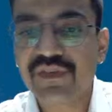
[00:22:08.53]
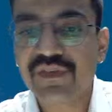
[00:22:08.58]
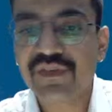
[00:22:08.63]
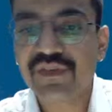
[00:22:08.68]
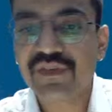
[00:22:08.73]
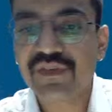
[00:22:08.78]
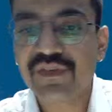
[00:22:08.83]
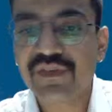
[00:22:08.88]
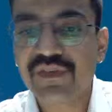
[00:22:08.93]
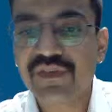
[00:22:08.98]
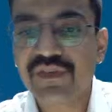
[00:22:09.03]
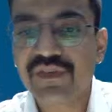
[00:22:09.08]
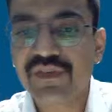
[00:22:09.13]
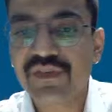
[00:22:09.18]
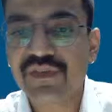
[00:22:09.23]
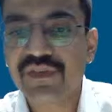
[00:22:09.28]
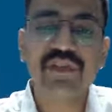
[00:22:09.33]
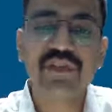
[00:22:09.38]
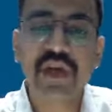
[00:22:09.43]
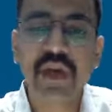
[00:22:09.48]
Now, an
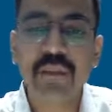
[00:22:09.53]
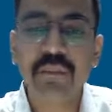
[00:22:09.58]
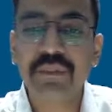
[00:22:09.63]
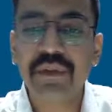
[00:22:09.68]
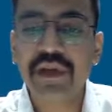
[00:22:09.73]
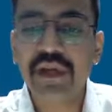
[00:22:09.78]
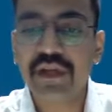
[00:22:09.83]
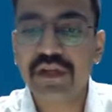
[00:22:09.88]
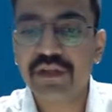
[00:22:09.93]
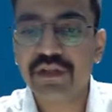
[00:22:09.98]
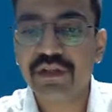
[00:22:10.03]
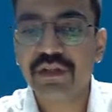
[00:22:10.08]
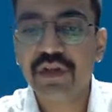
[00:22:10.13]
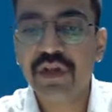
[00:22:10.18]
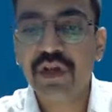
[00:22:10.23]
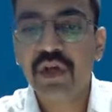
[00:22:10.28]
example here